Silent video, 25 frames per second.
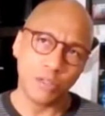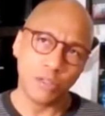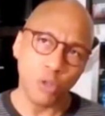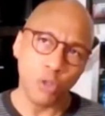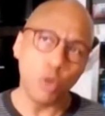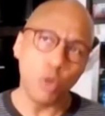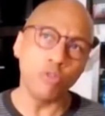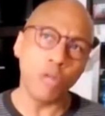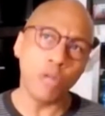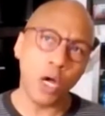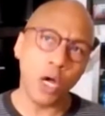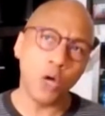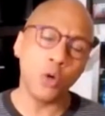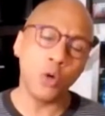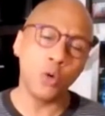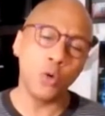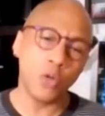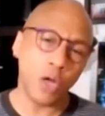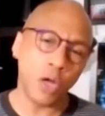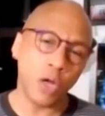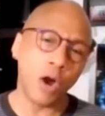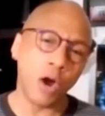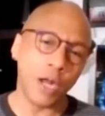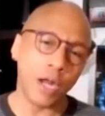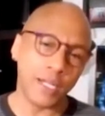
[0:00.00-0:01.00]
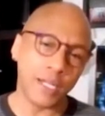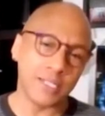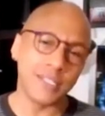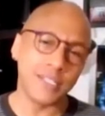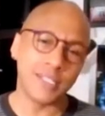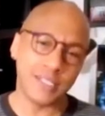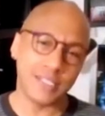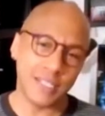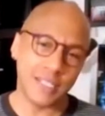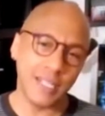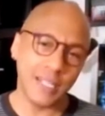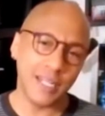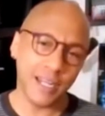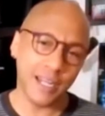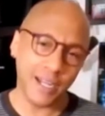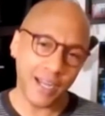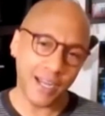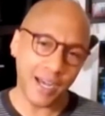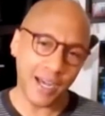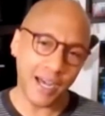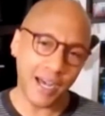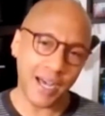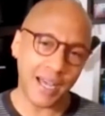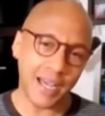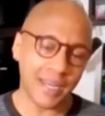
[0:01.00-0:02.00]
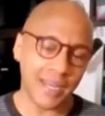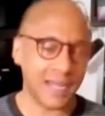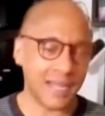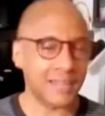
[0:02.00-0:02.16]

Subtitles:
You know who the artists in the city that are hot.